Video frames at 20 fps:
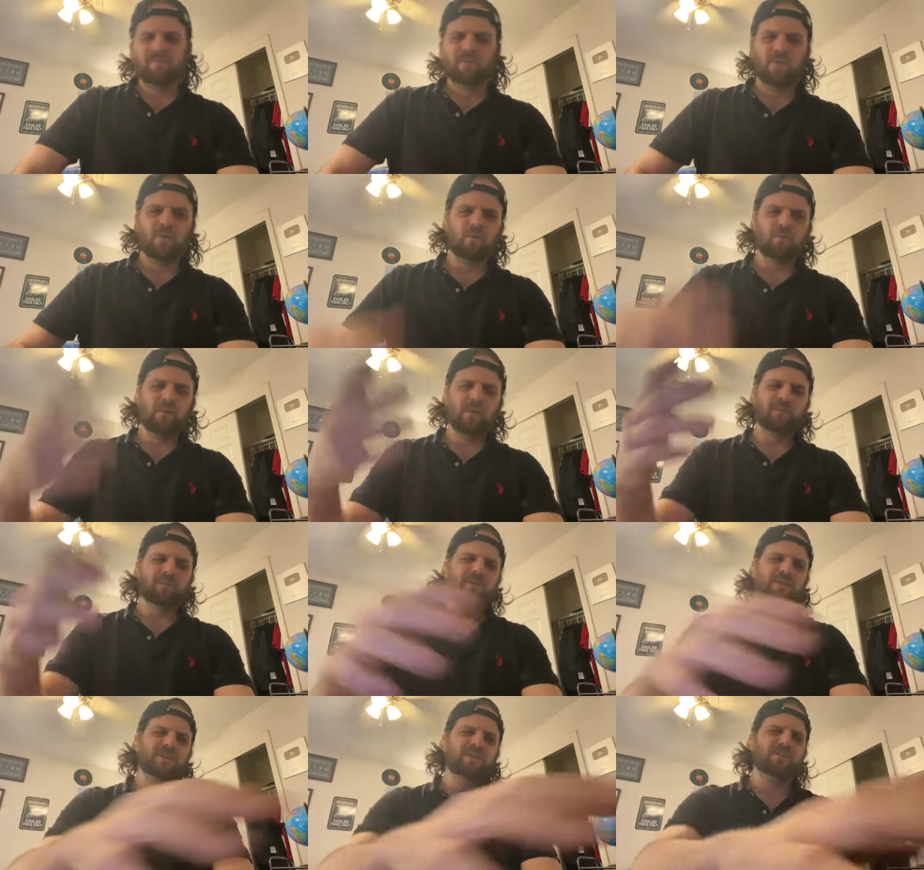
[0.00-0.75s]
who've been
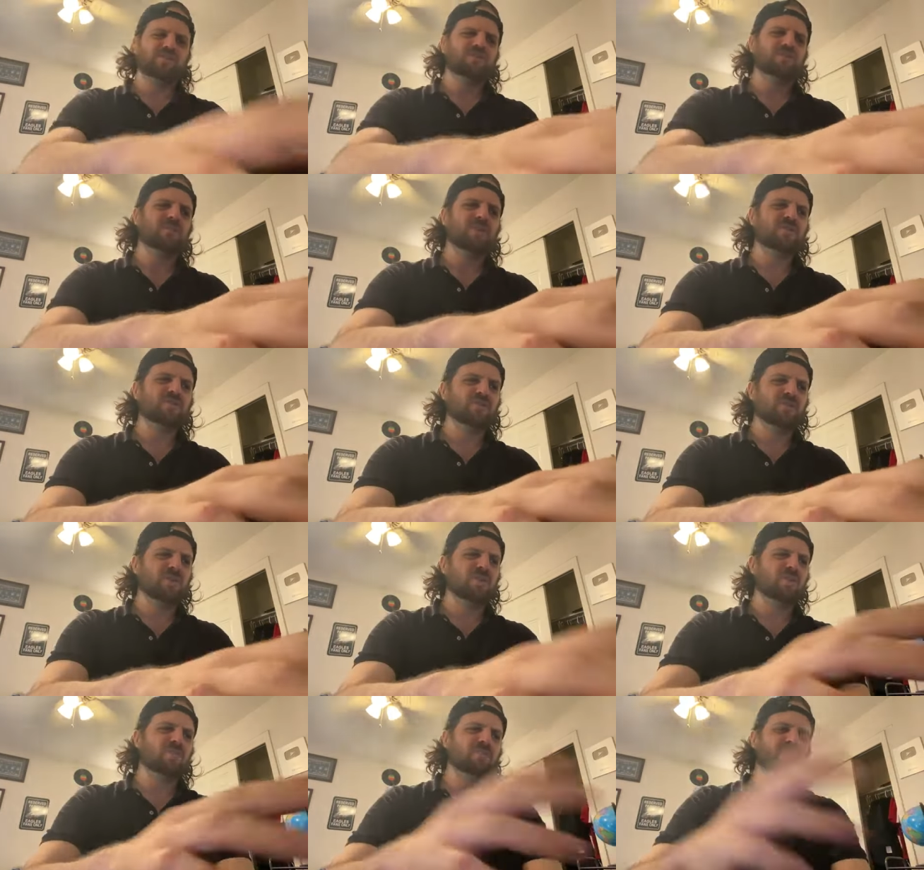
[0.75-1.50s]
obsessed with my
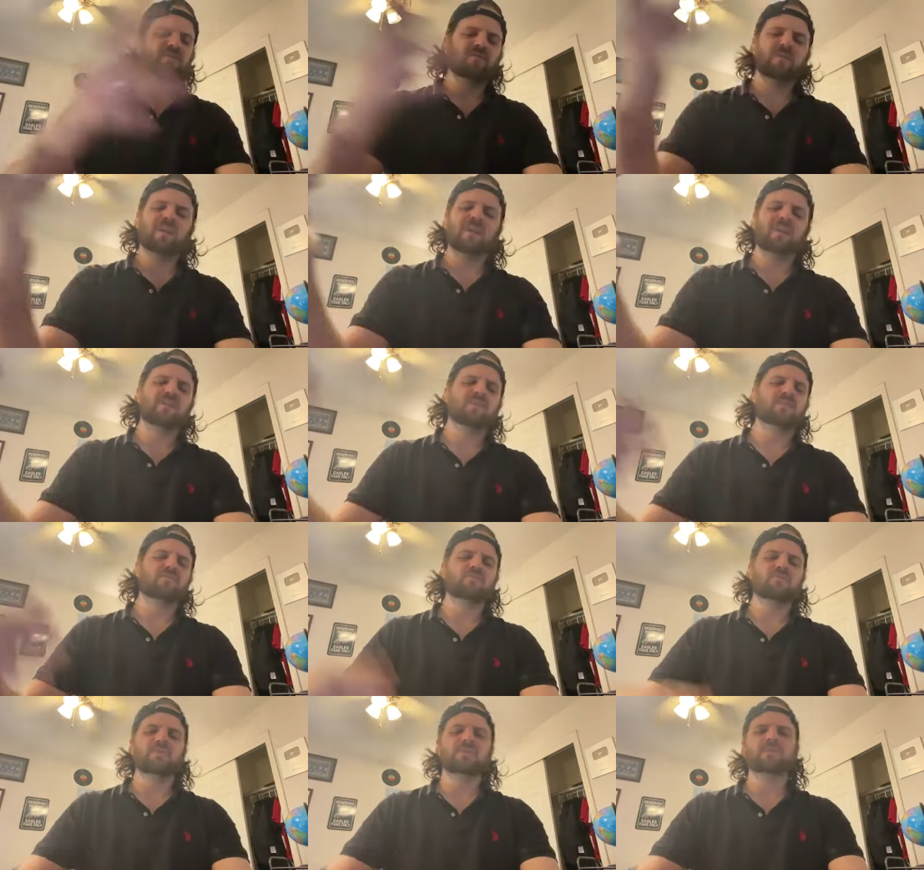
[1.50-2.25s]
channel for
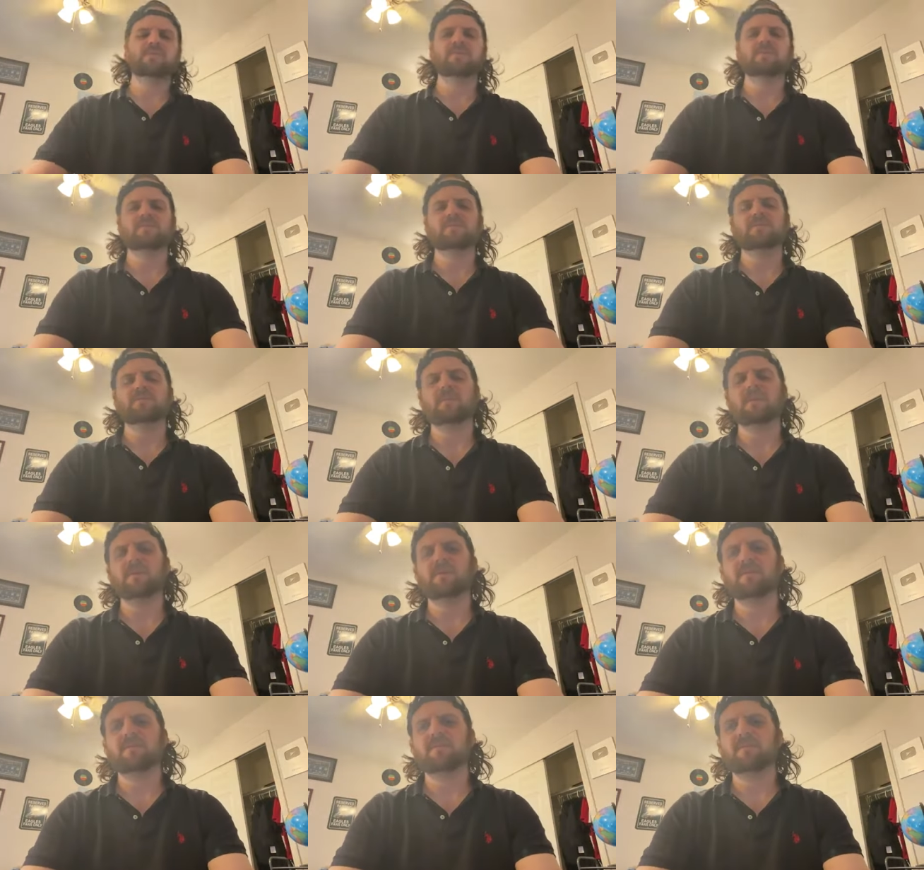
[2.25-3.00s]
negative reasons
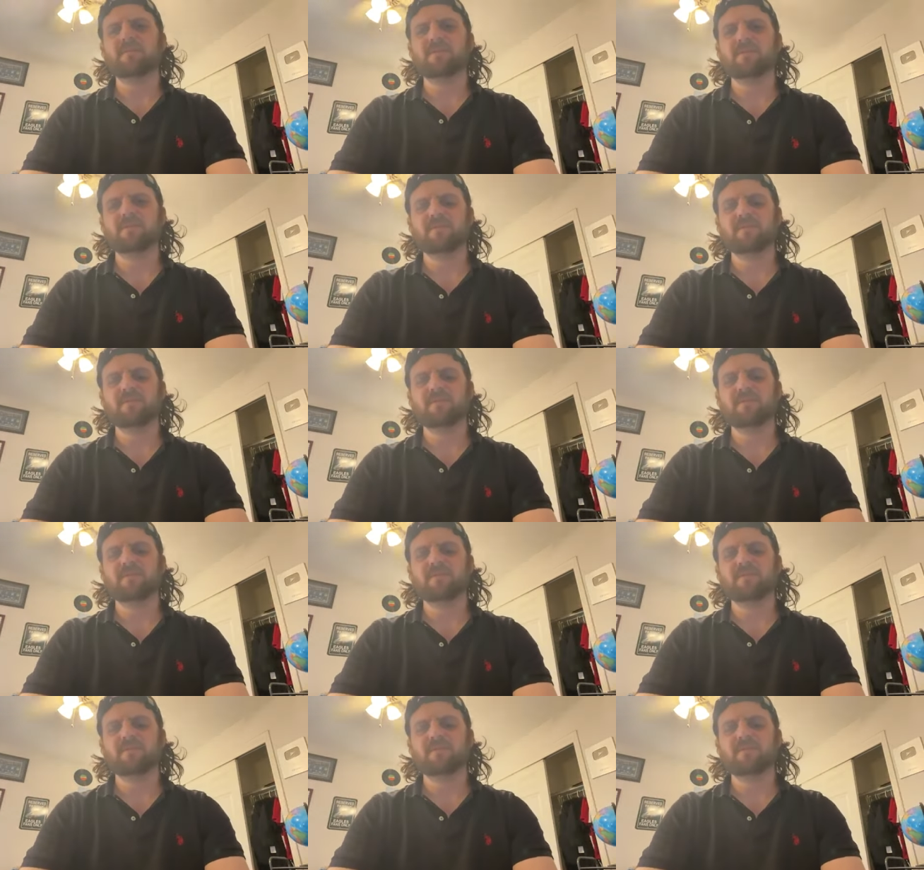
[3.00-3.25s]
man